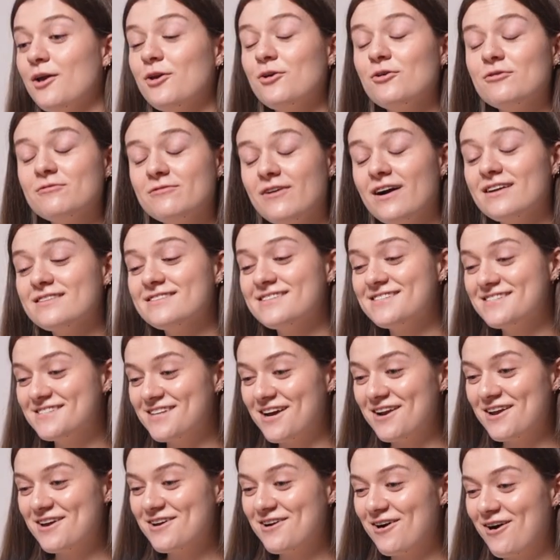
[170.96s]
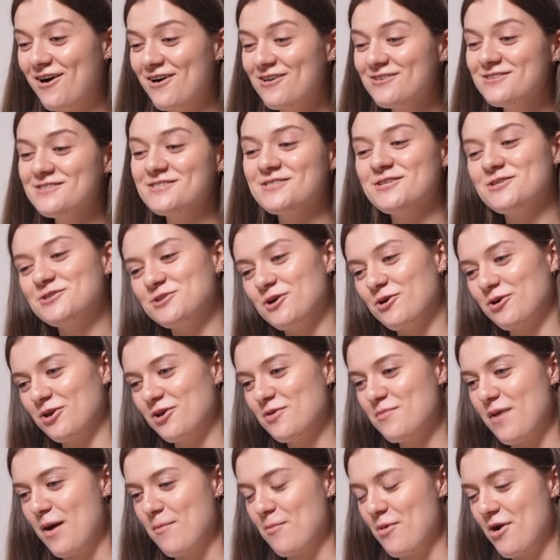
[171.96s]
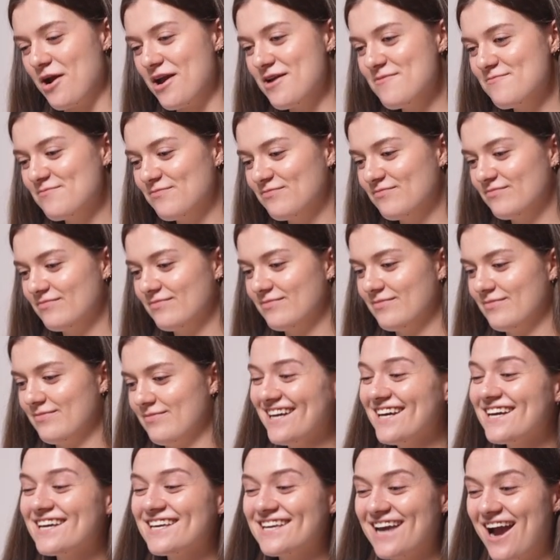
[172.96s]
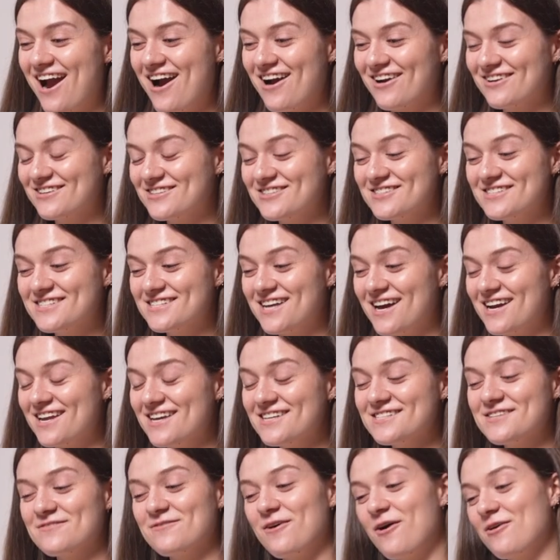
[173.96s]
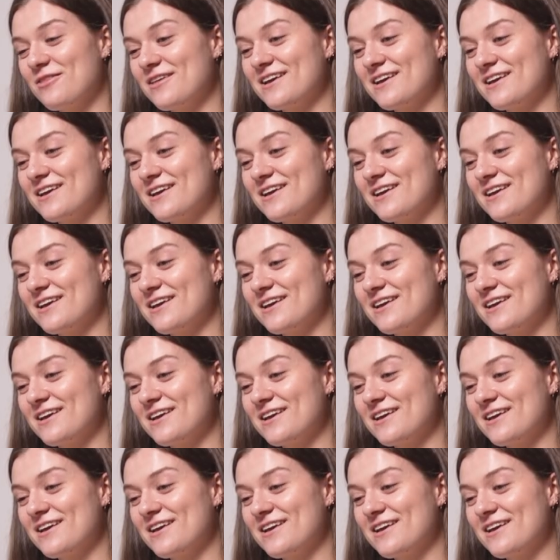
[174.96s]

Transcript: You'll find study cards to jog your memory, character studies of all